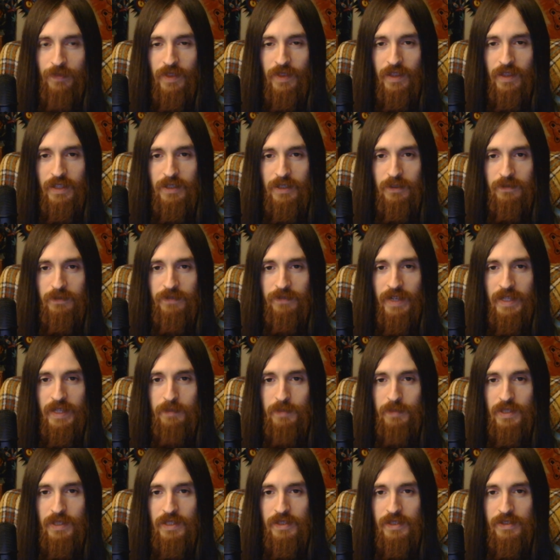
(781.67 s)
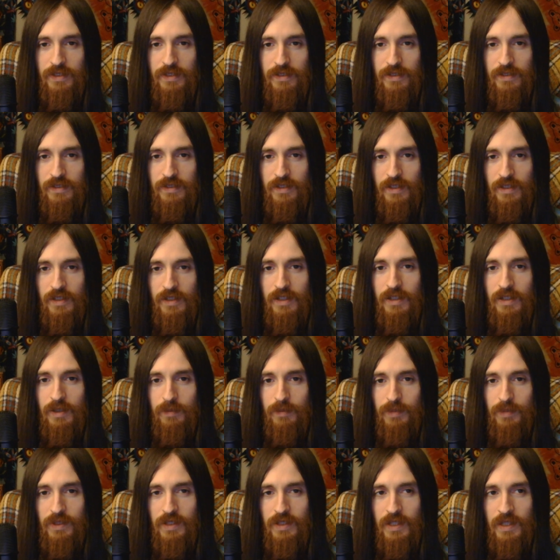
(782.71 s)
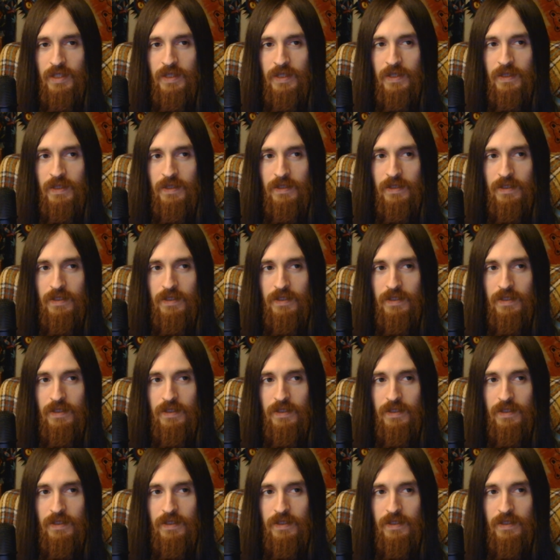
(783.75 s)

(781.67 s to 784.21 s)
Like, he'll find peace, but then